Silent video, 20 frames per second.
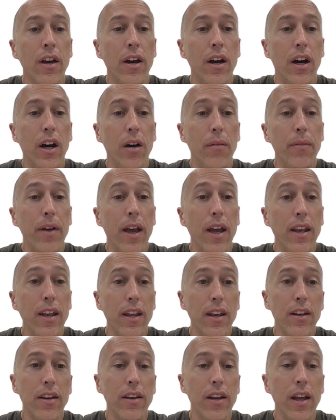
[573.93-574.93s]
and
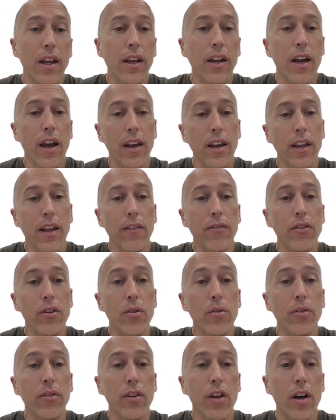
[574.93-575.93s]
it kind of gives
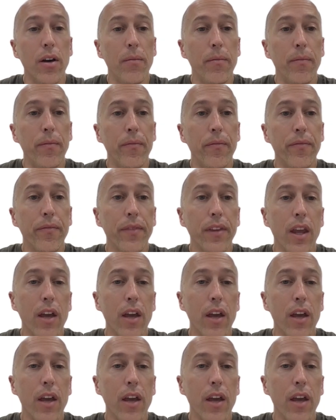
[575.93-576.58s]
you some.